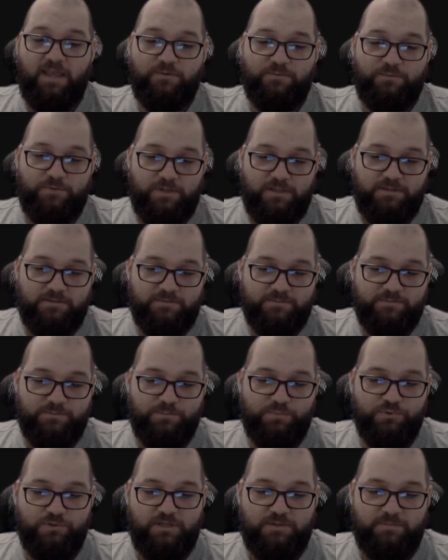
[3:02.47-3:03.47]
win,
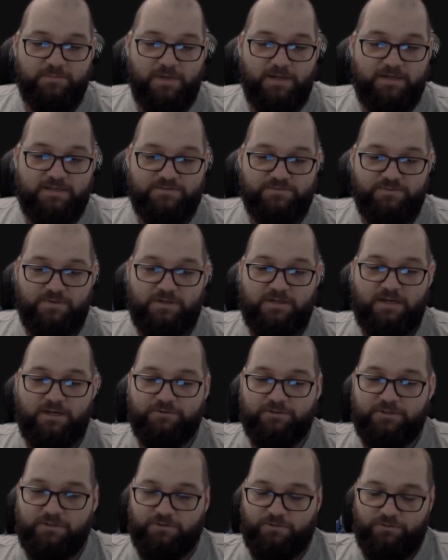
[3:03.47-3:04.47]
put a -1
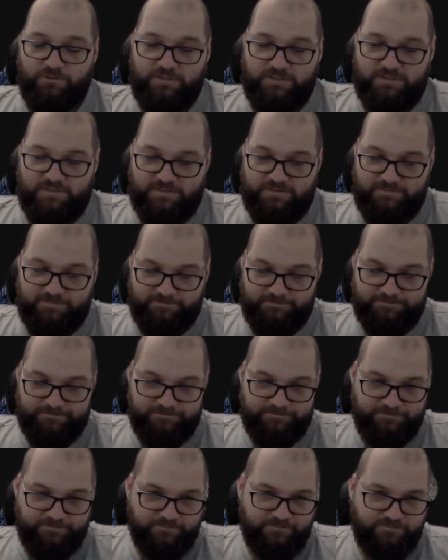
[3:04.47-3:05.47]
counter on this.
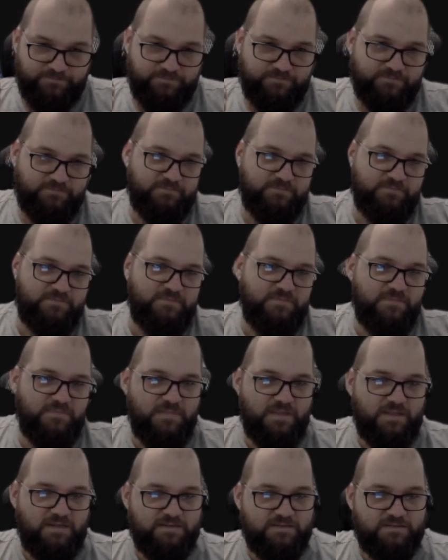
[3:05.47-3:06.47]

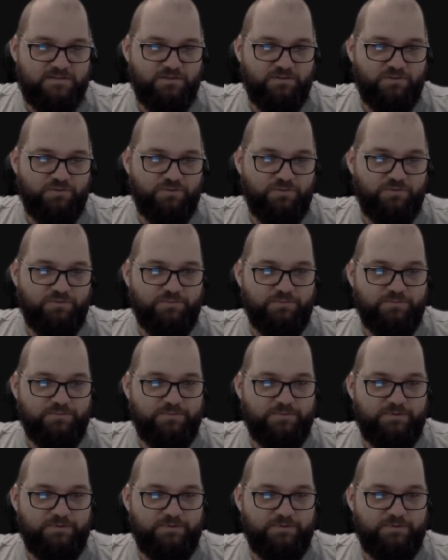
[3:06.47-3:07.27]
So